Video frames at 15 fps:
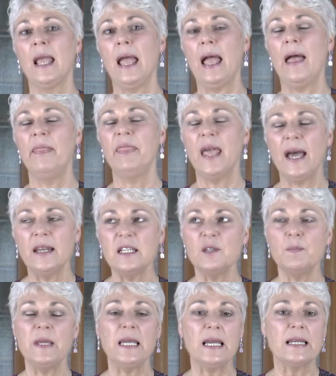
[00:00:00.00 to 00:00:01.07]
And that is
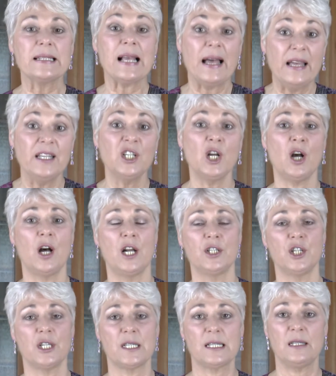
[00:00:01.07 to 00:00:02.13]
because
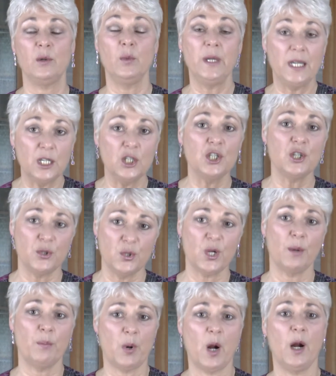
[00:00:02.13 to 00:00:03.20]
unconsciously we can choose
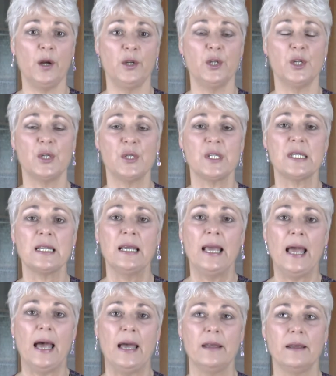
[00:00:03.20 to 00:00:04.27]
our partners
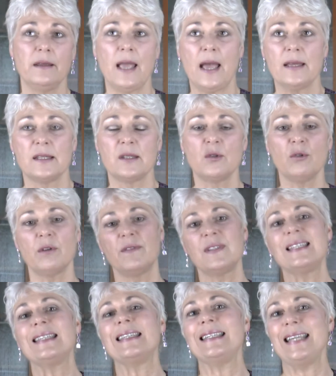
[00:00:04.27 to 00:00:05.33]
as sort of
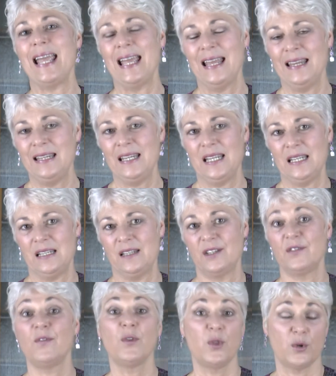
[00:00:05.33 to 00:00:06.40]

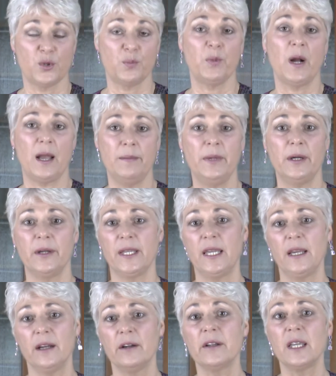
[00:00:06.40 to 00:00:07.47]
stand-ins for those primary
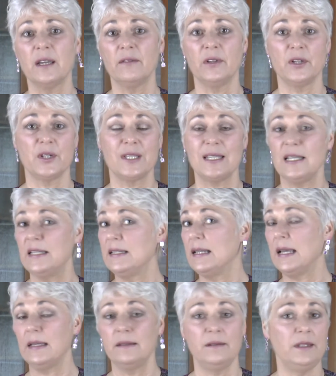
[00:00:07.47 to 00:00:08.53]
caregivers
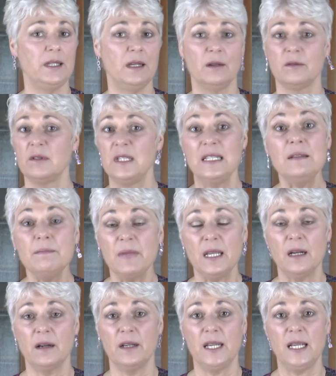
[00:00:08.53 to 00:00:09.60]
that, you know, didn't
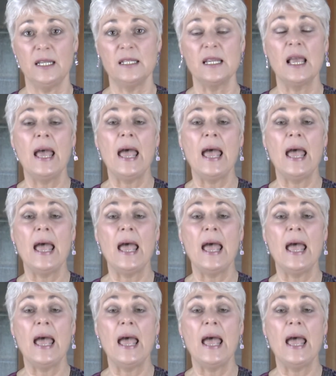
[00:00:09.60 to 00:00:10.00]
meet our needs.